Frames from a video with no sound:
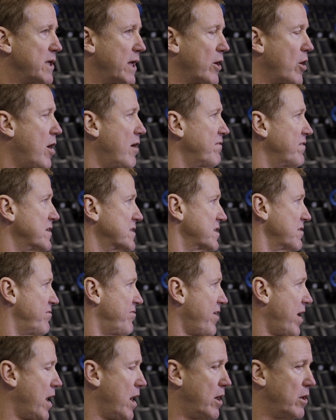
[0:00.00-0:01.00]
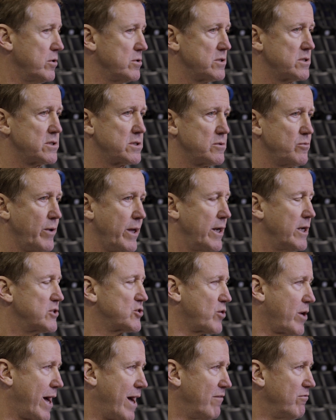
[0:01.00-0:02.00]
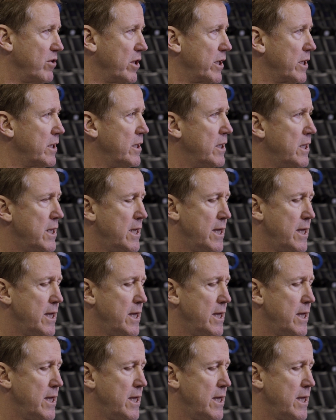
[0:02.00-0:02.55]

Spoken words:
like offensive fouls. We had a traveling.